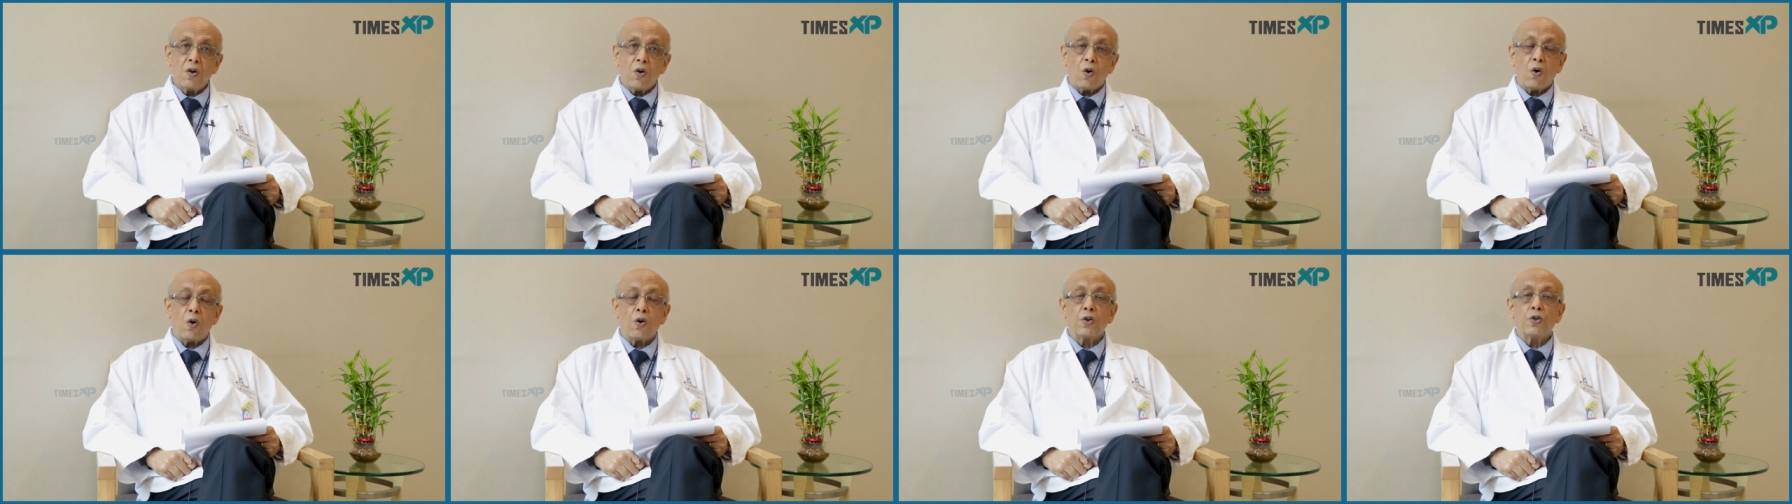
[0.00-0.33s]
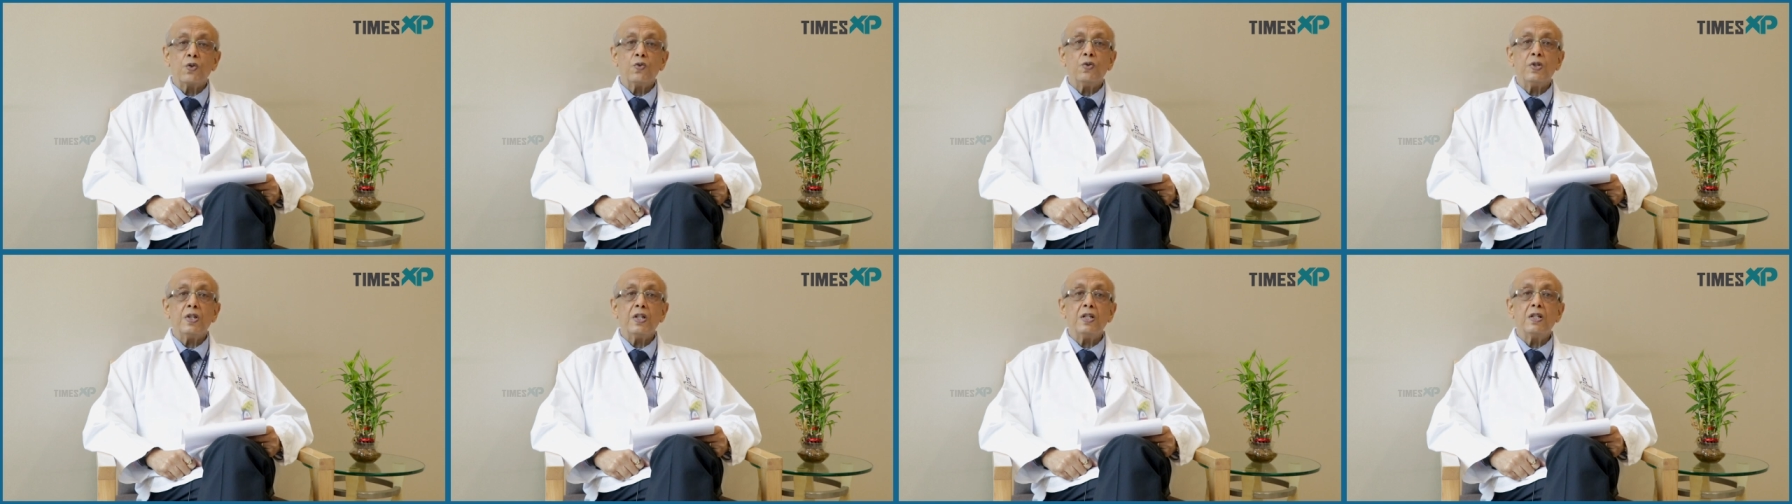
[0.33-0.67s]
or
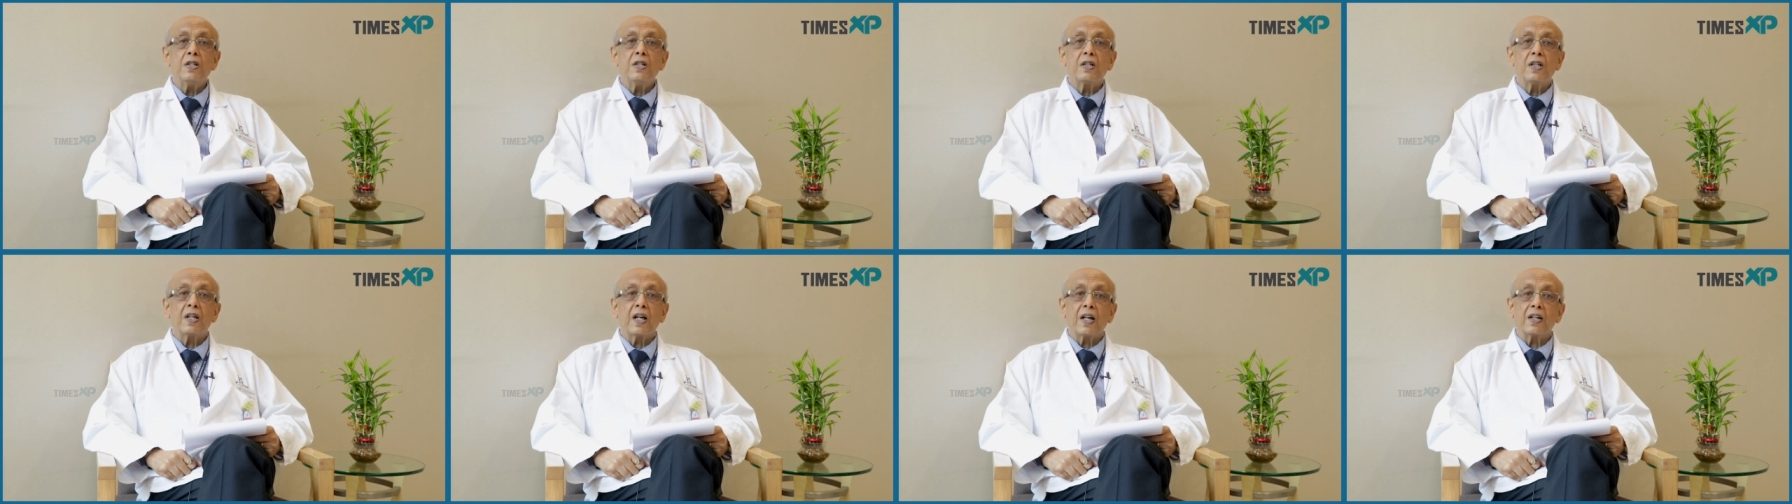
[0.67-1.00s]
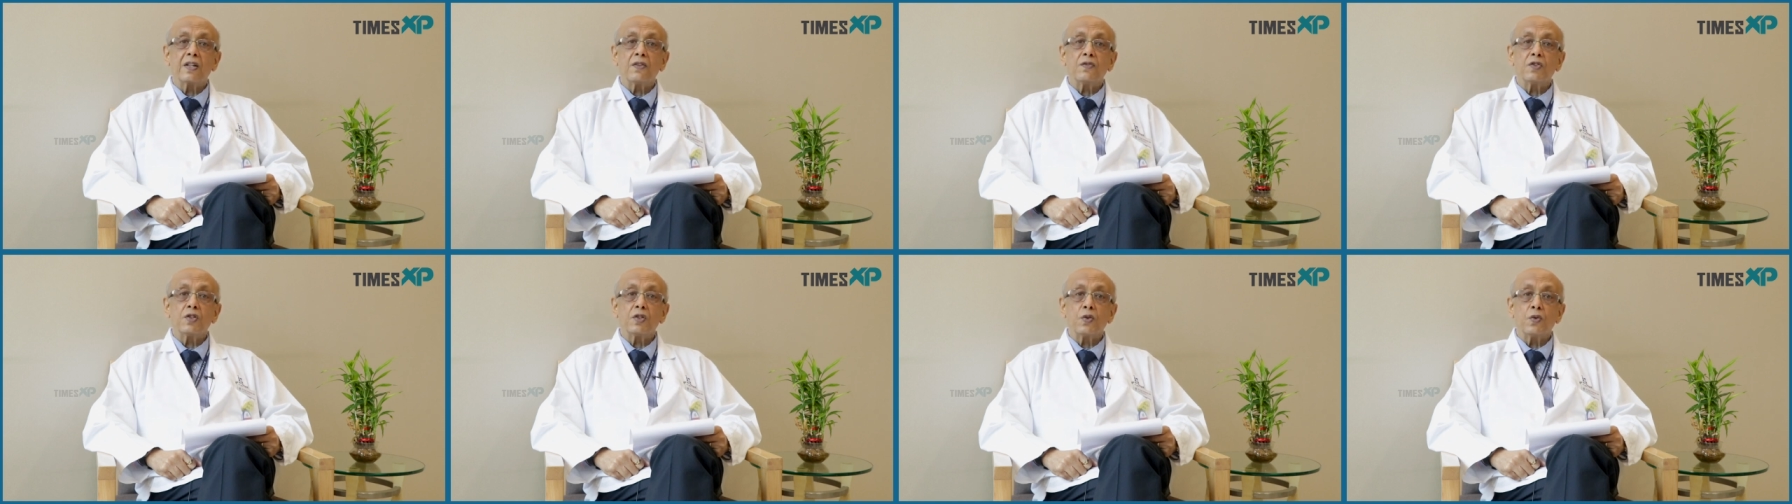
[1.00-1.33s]
you need
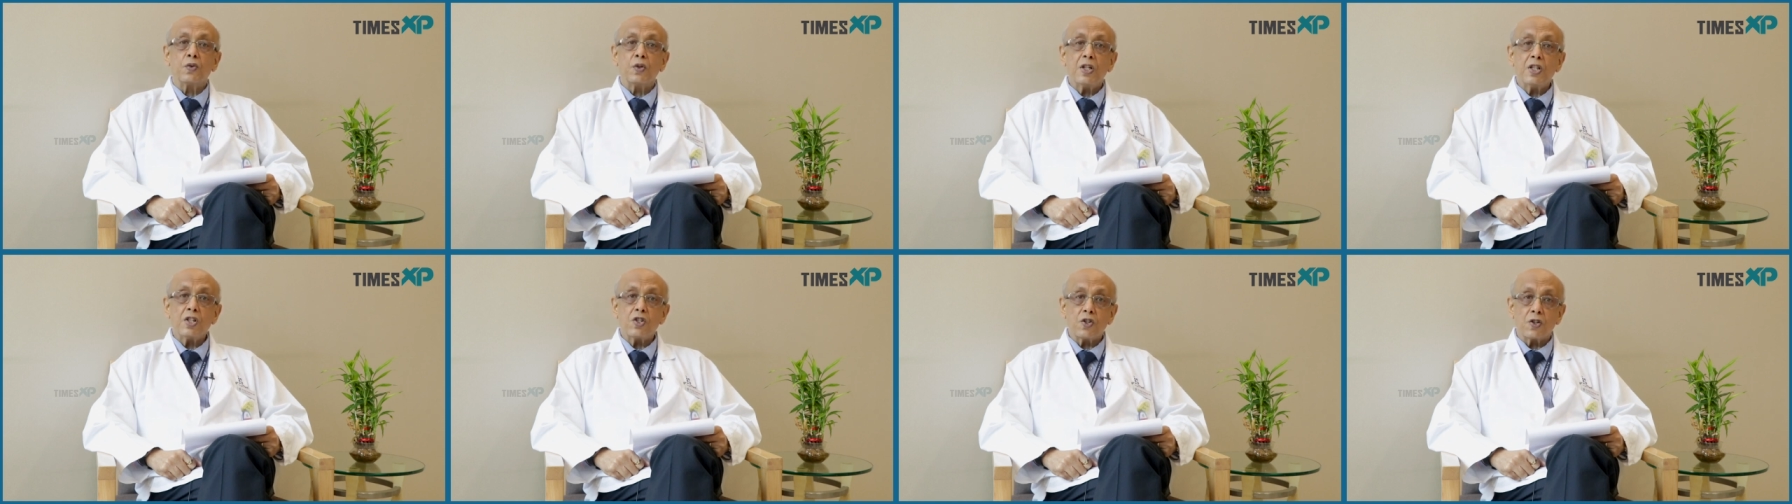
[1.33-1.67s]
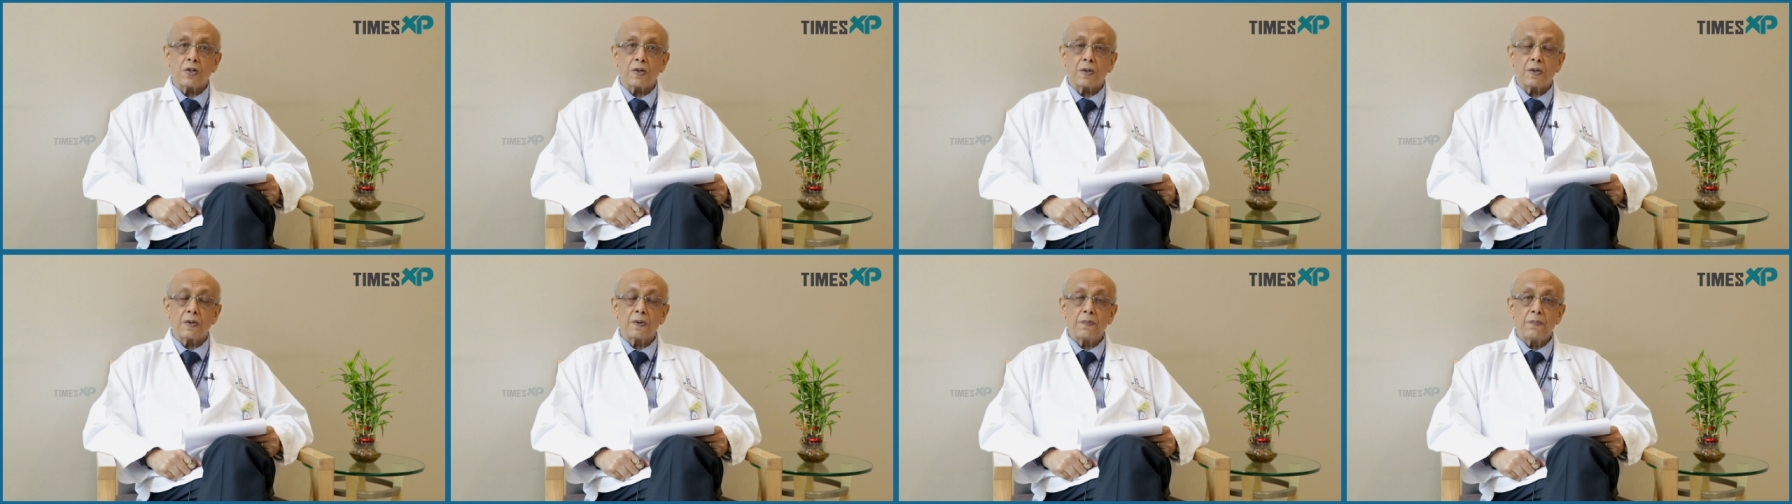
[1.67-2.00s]
cadaver
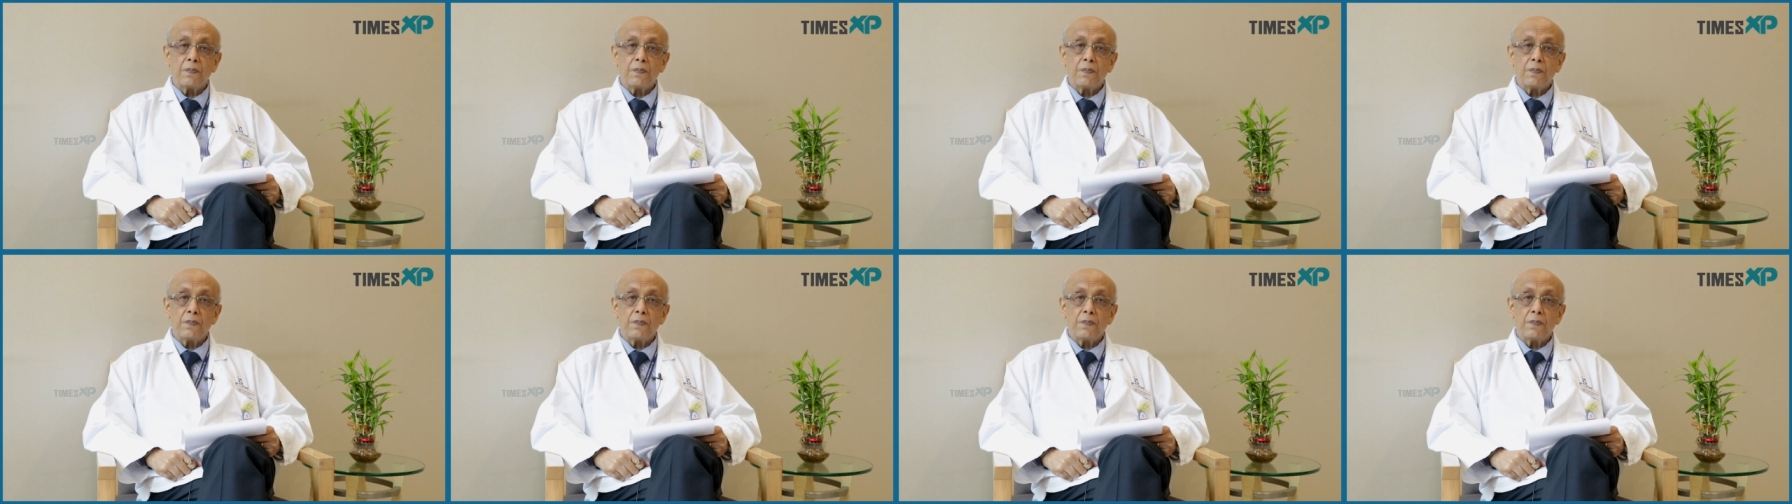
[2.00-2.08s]
donation.